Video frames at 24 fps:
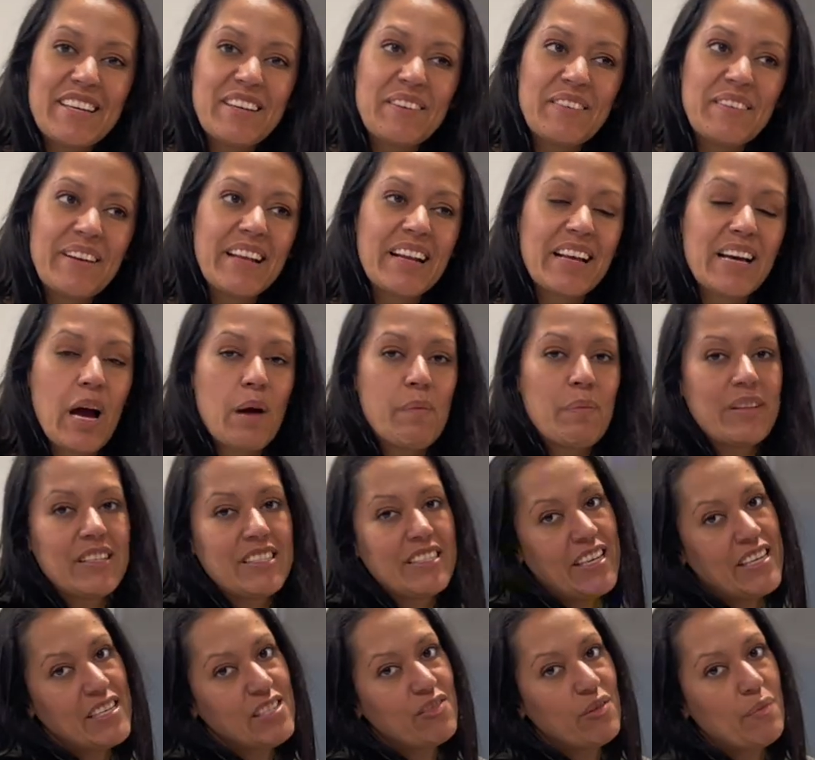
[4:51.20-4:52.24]
you in a couple of
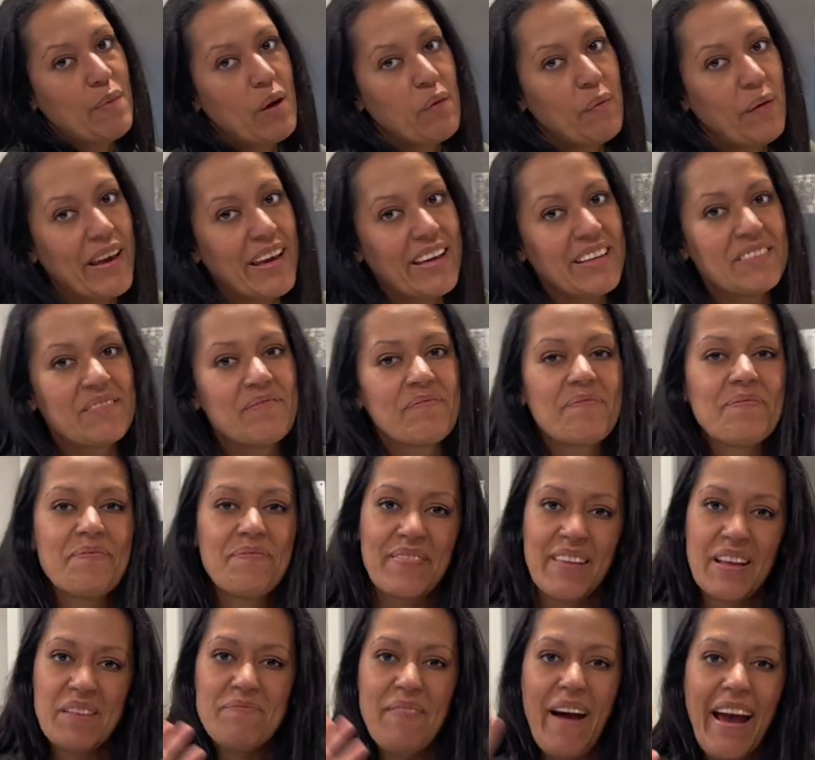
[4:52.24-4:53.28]
days for my weigh-in.
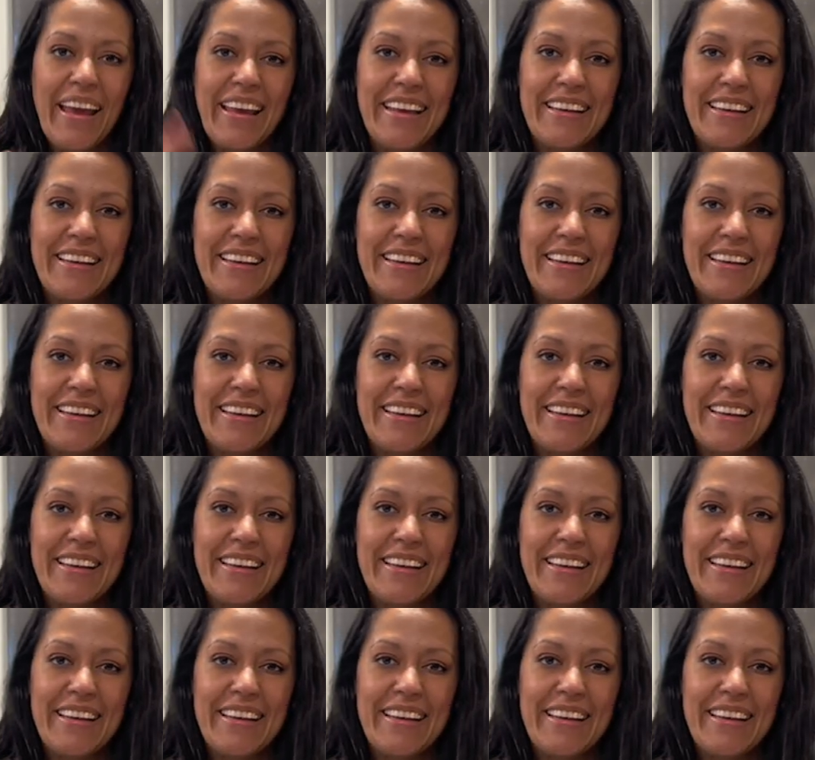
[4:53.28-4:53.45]
Bye.